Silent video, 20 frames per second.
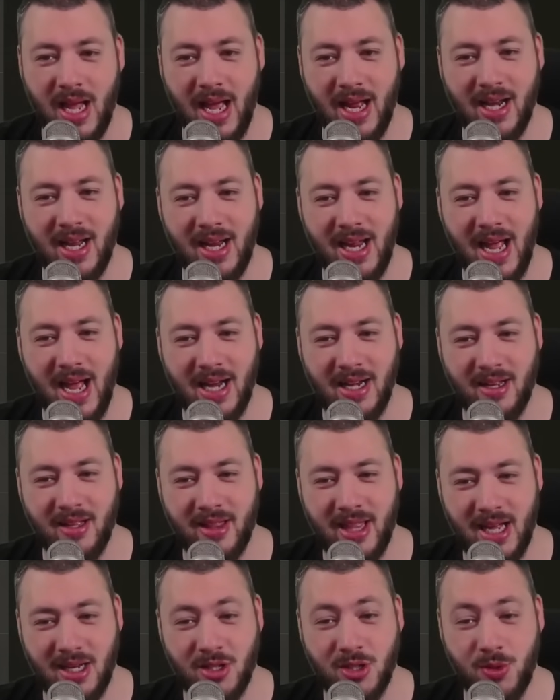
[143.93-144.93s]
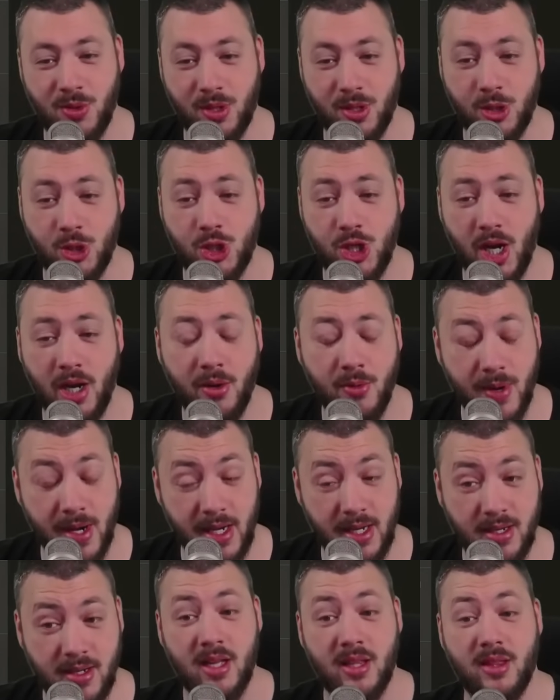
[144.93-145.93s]
and I add that to the
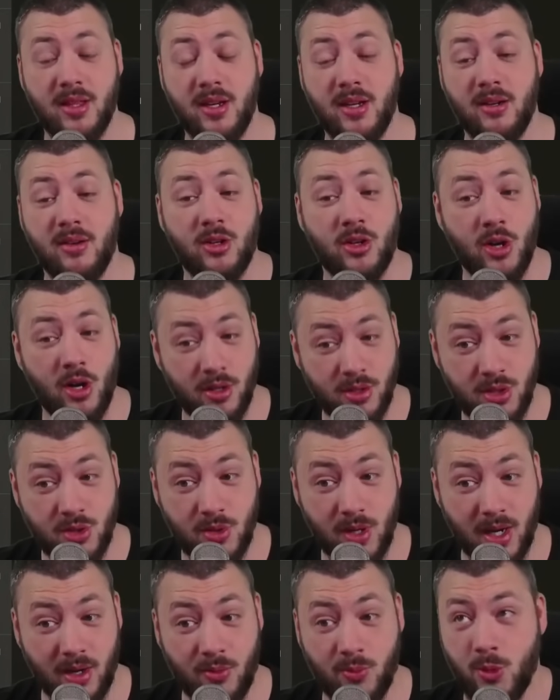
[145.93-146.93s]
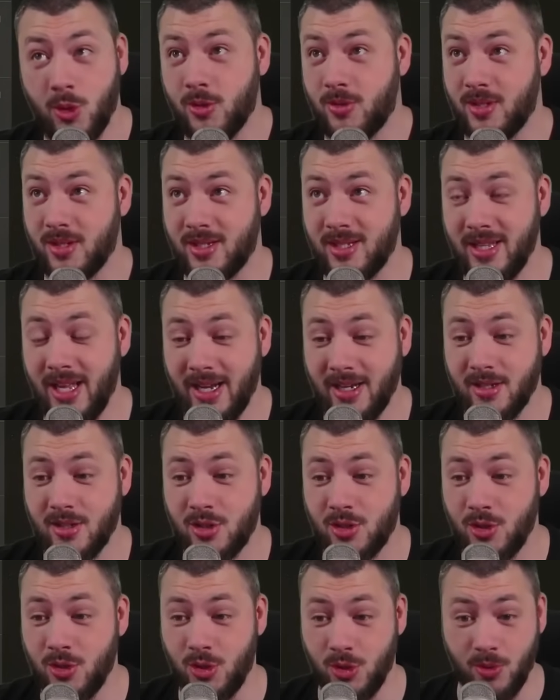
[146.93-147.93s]
gyrate, the construct wields its legs
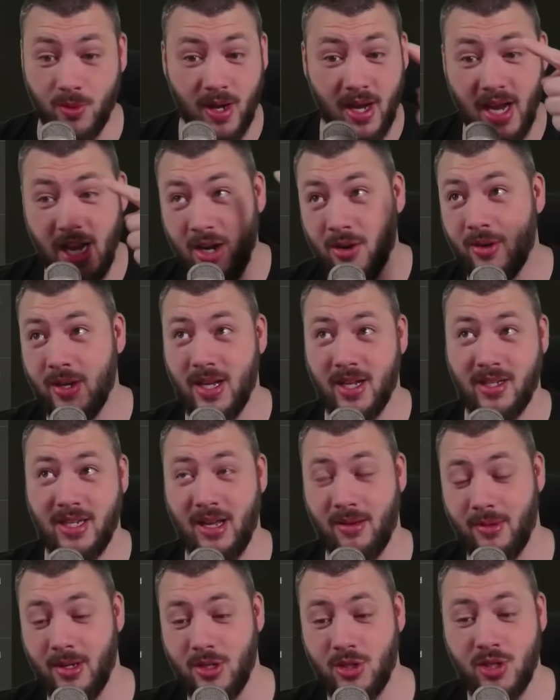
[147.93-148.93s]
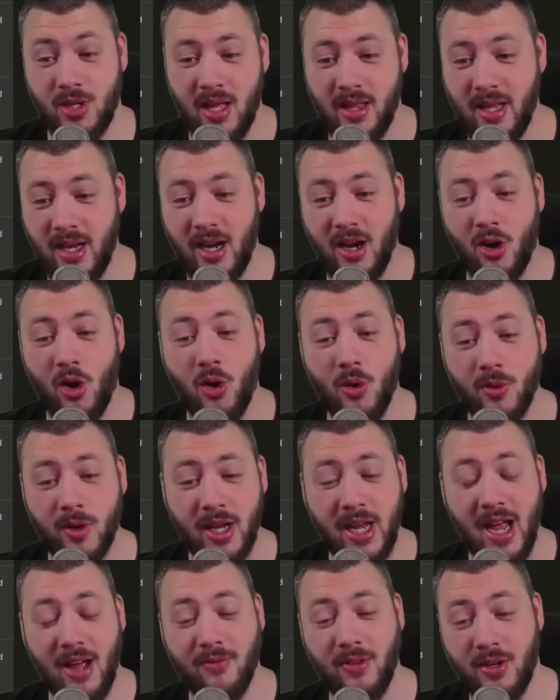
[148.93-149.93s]
to do area damage, then I already
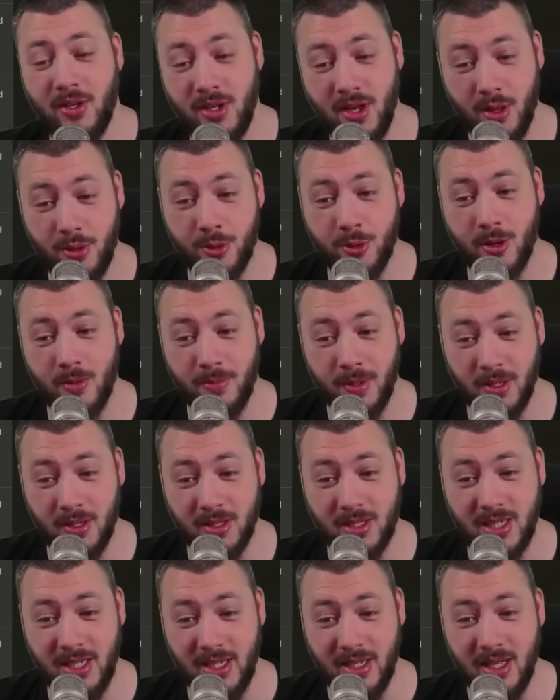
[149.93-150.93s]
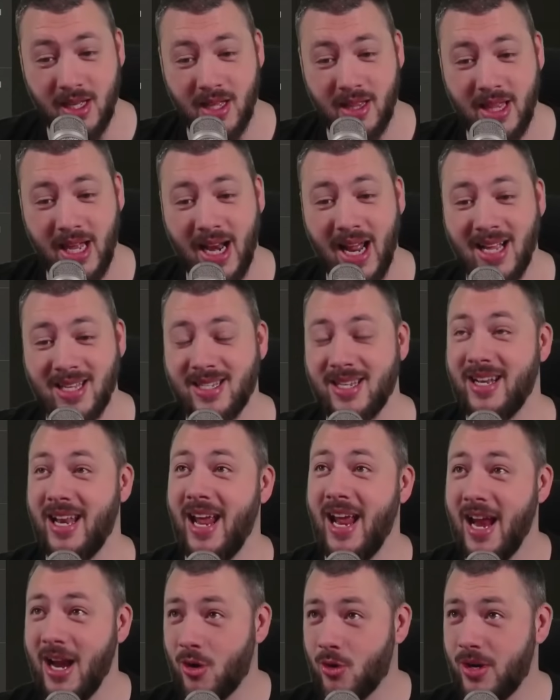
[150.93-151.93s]
have another ability that as an
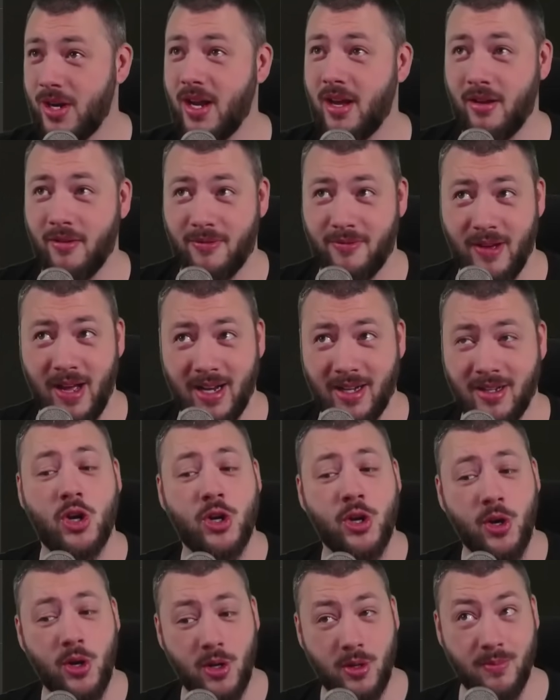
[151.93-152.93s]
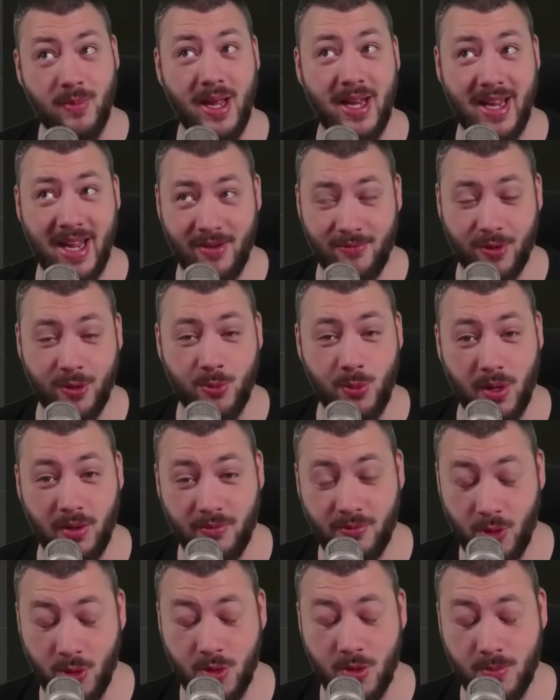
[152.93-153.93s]
area effect could make everyone
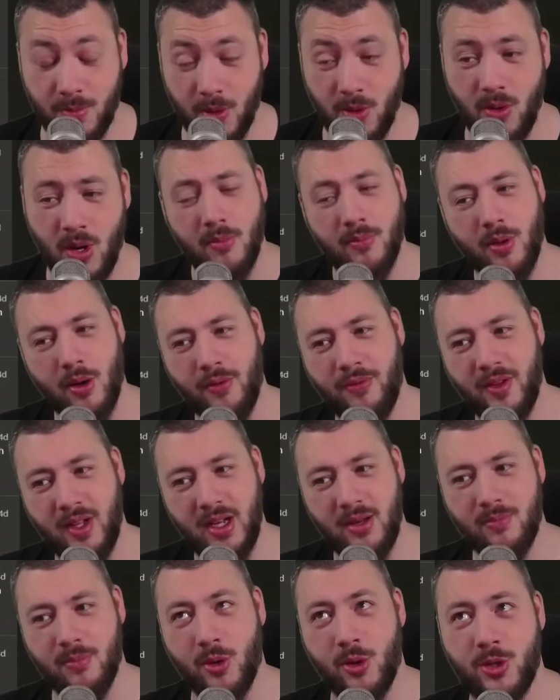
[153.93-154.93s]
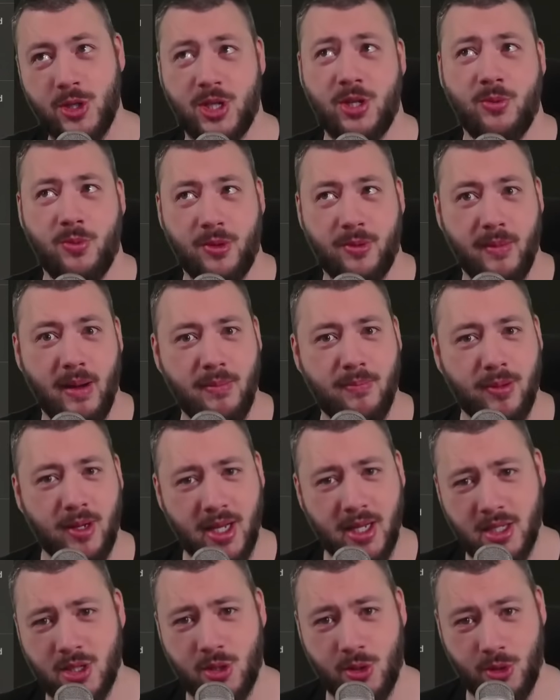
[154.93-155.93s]
vulnerable, perfectly merging with my
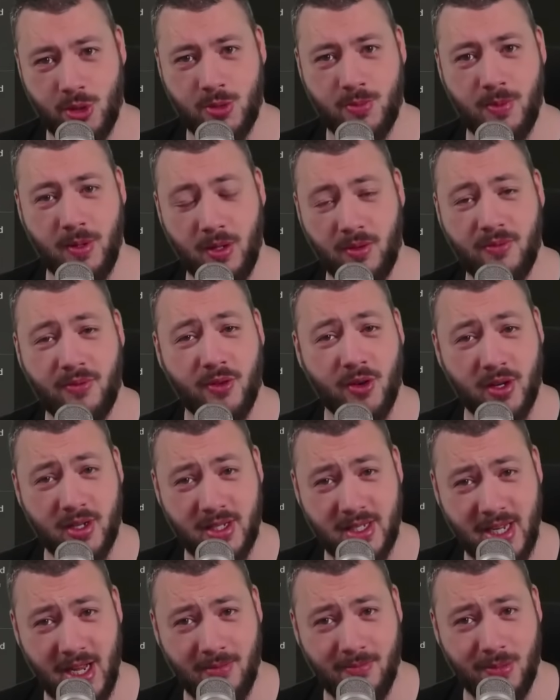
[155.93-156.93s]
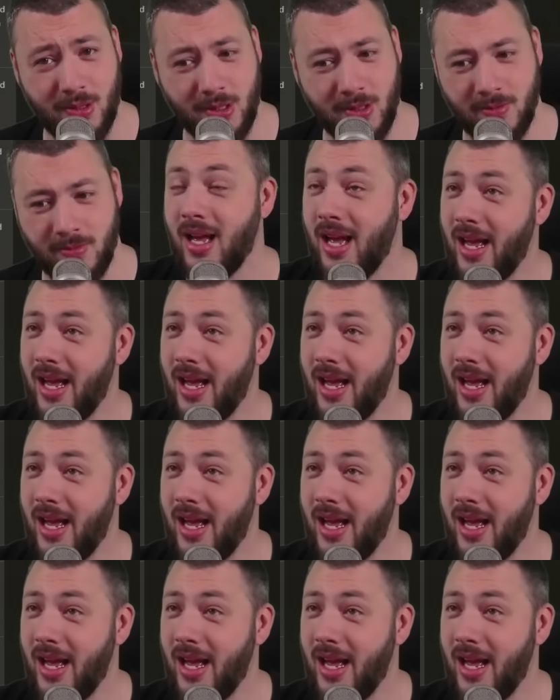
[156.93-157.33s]
blood surge build, for example.